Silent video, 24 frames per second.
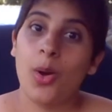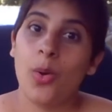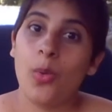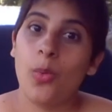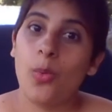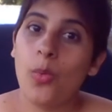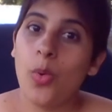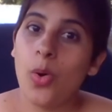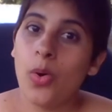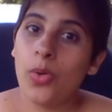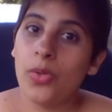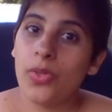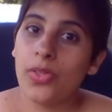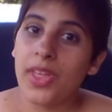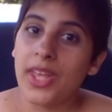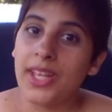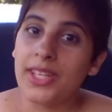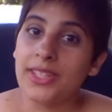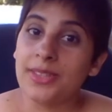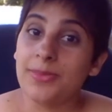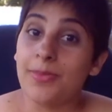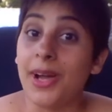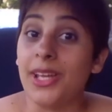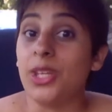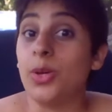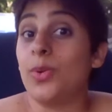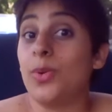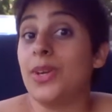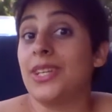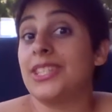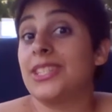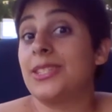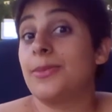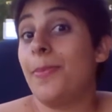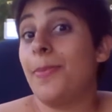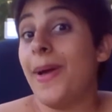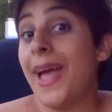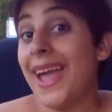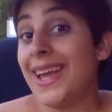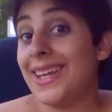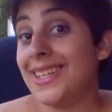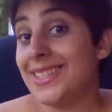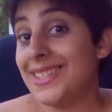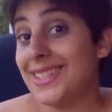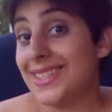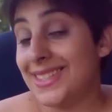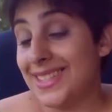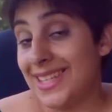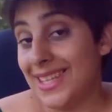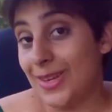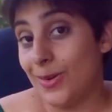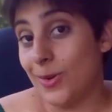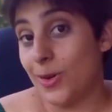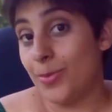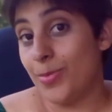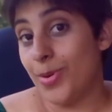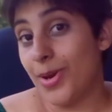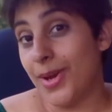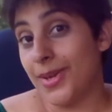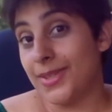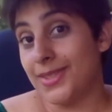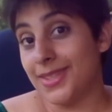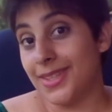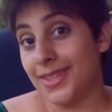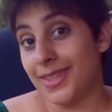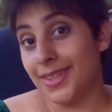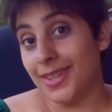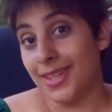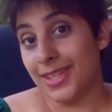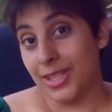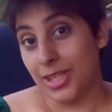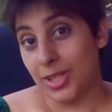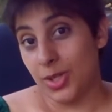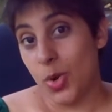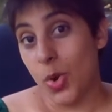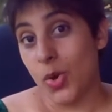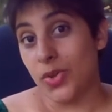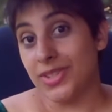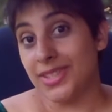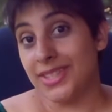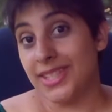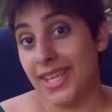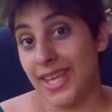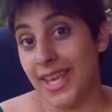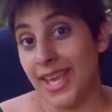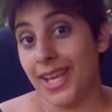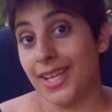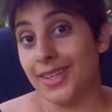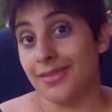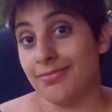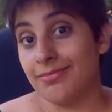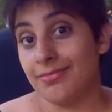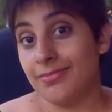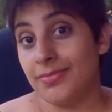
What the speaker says: What things might you expect to see on a person that you're not seeing?